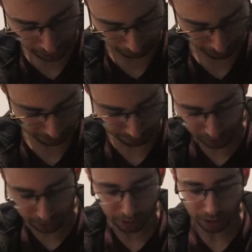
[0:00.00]
Anyway.
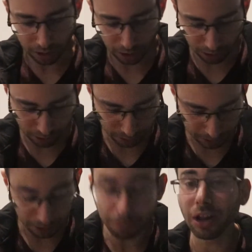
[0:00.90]

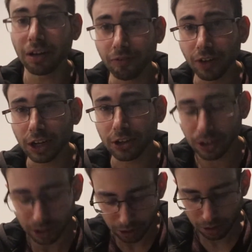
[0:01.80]
I'm not infected.